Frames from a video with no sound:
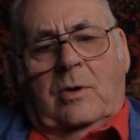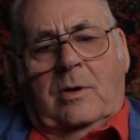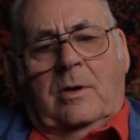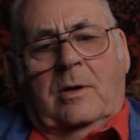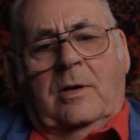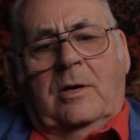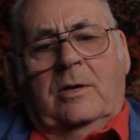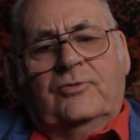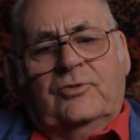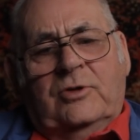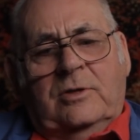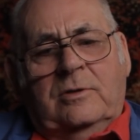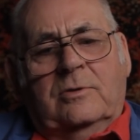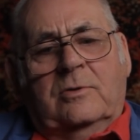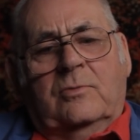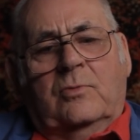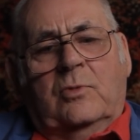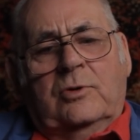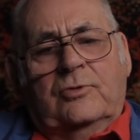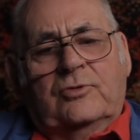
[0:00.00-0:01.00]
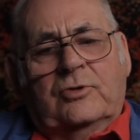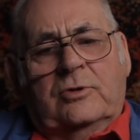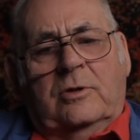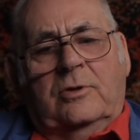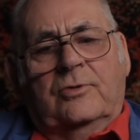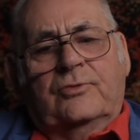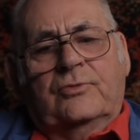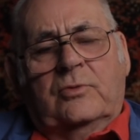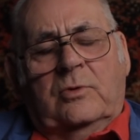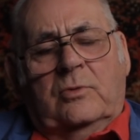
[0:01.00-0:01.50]
I seen the
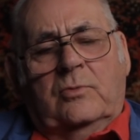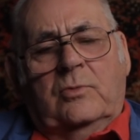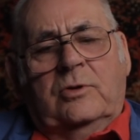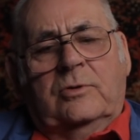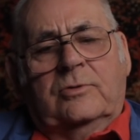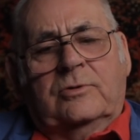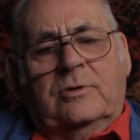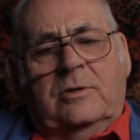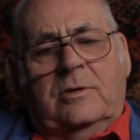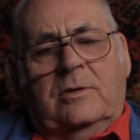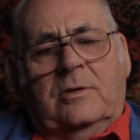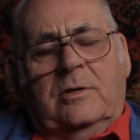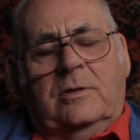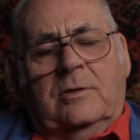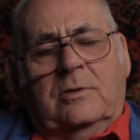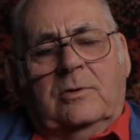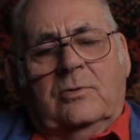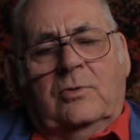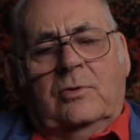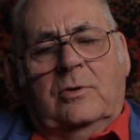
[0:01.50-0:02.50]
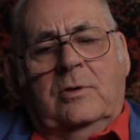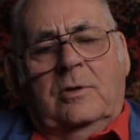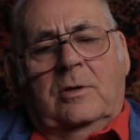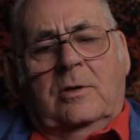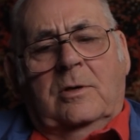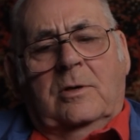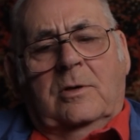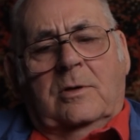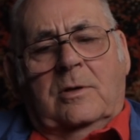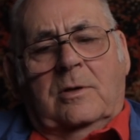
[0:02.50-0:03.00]
results, what we was getting,
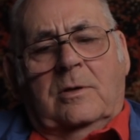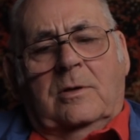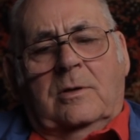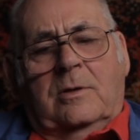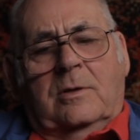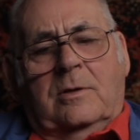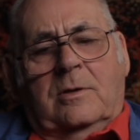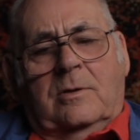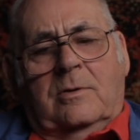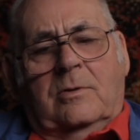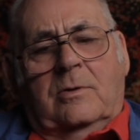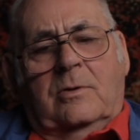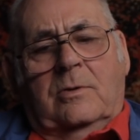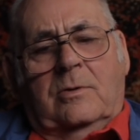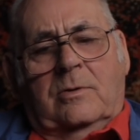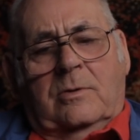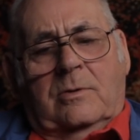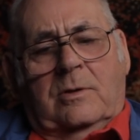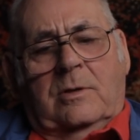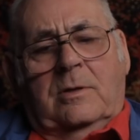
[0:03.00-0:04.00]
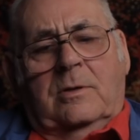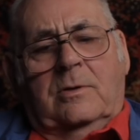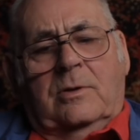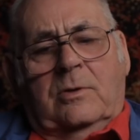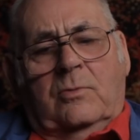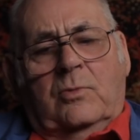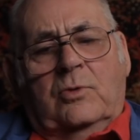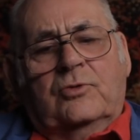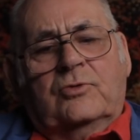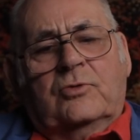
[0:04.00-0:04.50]

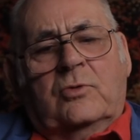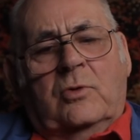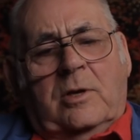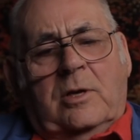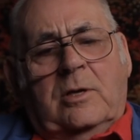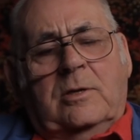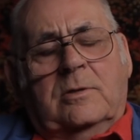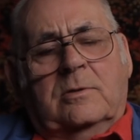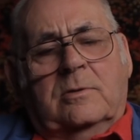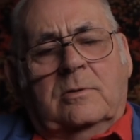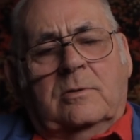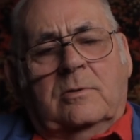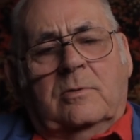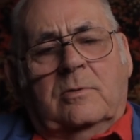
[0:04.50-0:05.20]
and it was great.